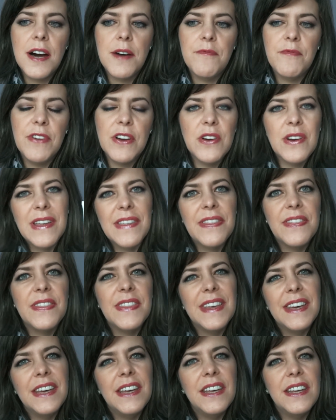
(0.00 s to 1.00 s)
very
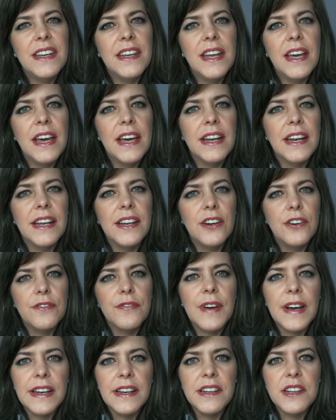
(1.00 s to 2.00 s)
thin, and I don't
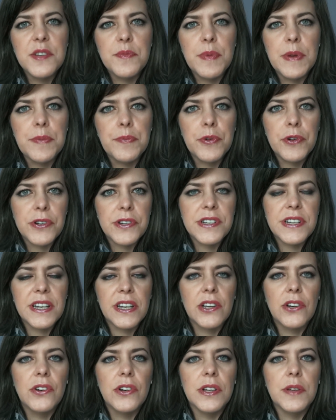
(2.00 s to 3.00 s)
find it to be
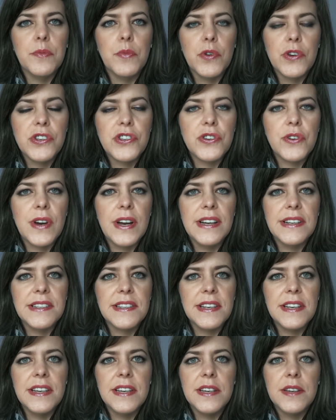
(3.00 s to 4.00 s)
particularly
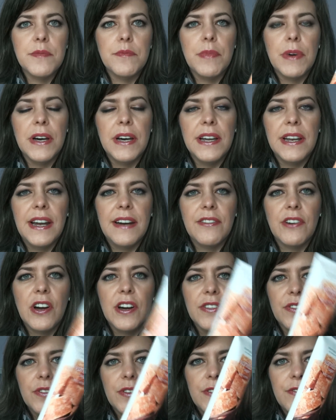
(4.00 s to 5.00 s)
moisturizing, but I've
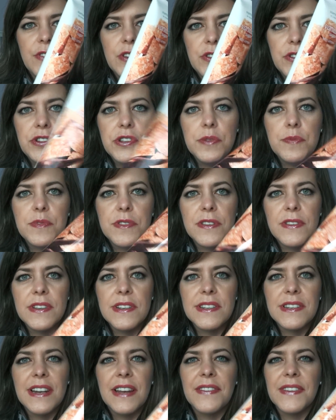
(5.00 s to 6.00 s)
gone through a few tubes of
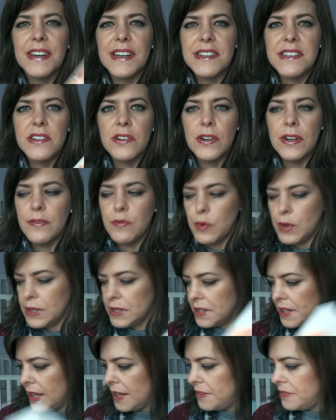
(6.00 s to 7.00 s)
this, and I think I still have
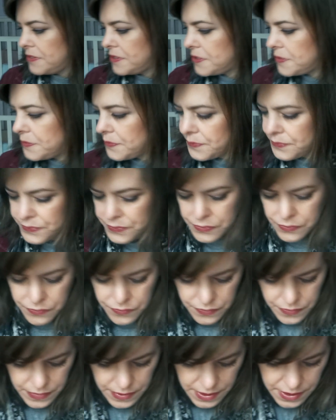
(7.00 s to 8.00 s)
one left.
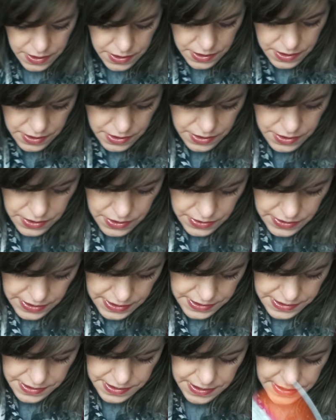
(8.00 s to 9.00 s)
All
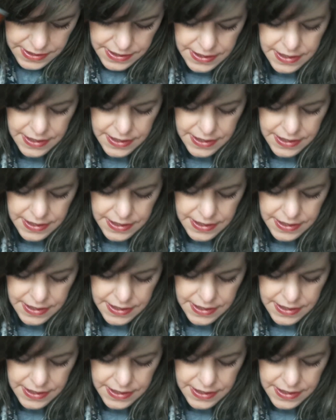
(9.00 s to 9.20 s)
right.